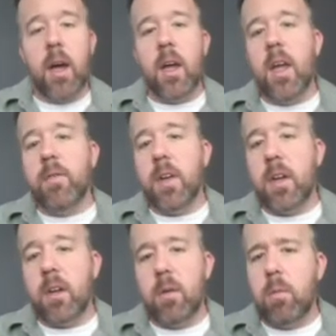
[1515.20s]
If it
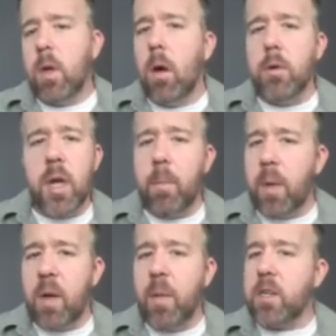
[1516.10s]
goes up
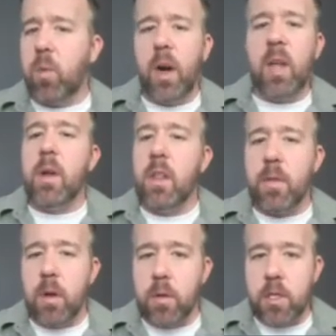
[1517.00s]
by about 20
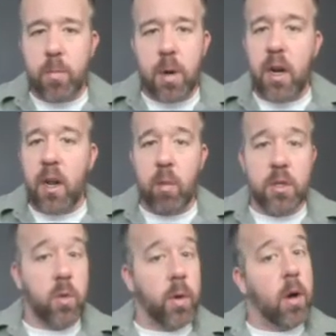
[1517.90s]
millivolts, depending on what's
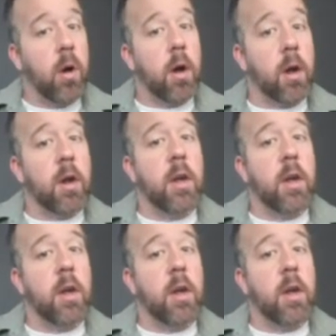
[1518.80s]
going on